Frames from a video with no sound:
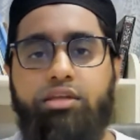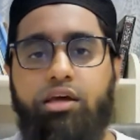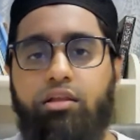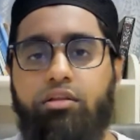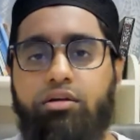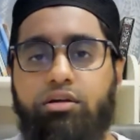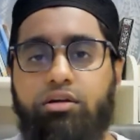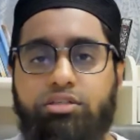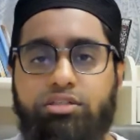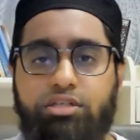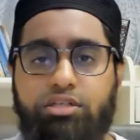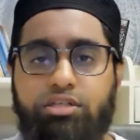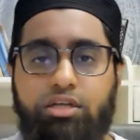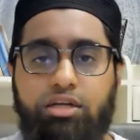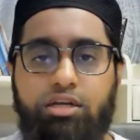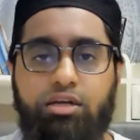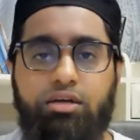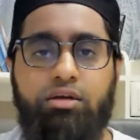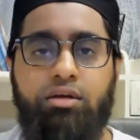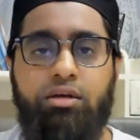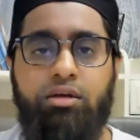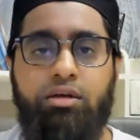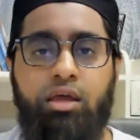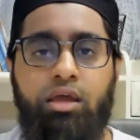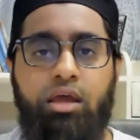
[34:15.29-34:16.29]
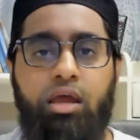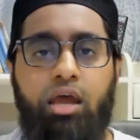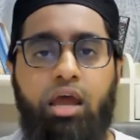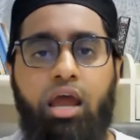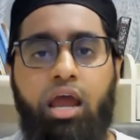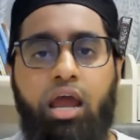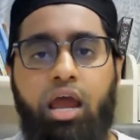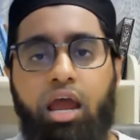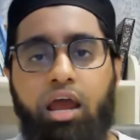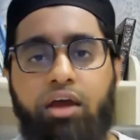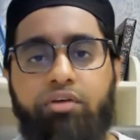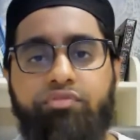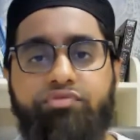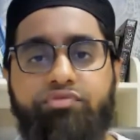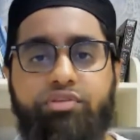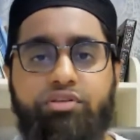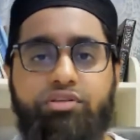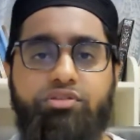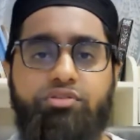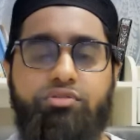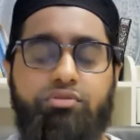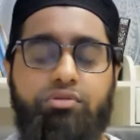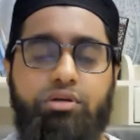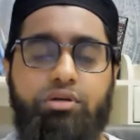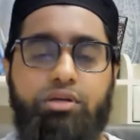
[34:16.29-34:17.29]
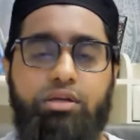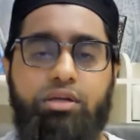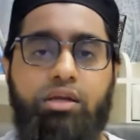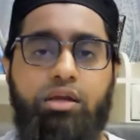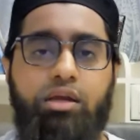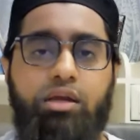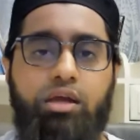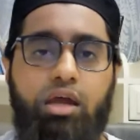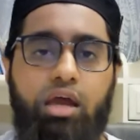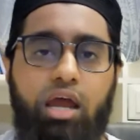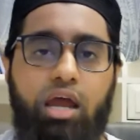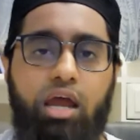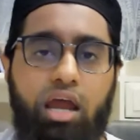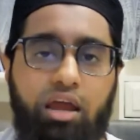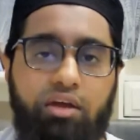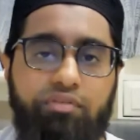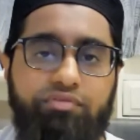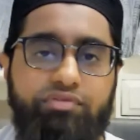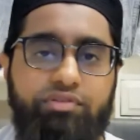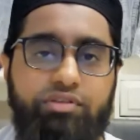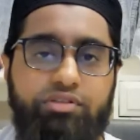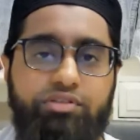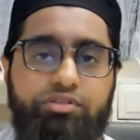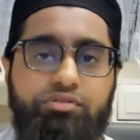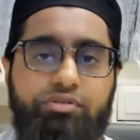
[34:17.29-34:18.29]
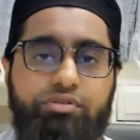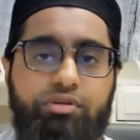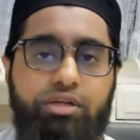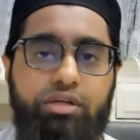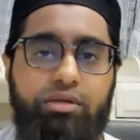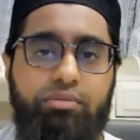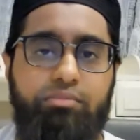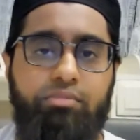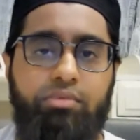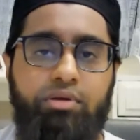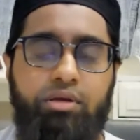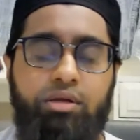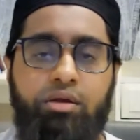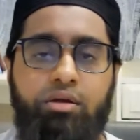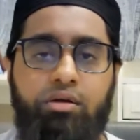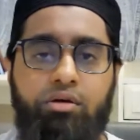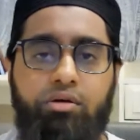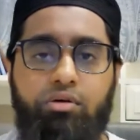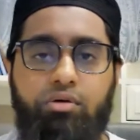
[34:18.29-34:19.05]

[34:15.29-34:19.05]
tell our Shaykh half the story, half the dream,